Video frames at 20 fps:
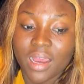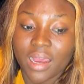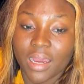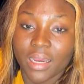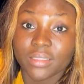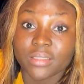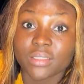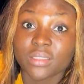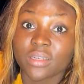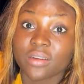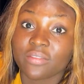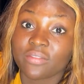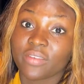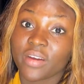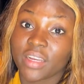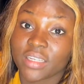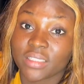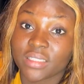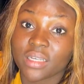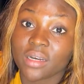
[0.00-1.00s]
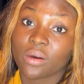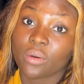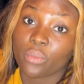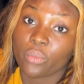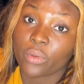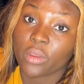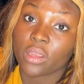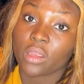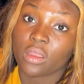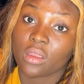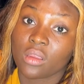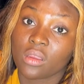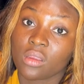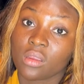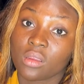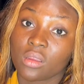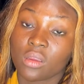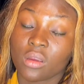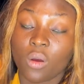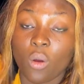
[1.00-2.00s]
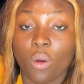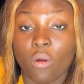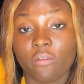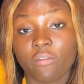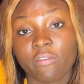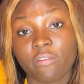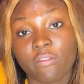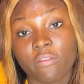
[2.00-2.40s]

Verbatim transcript: another vital way of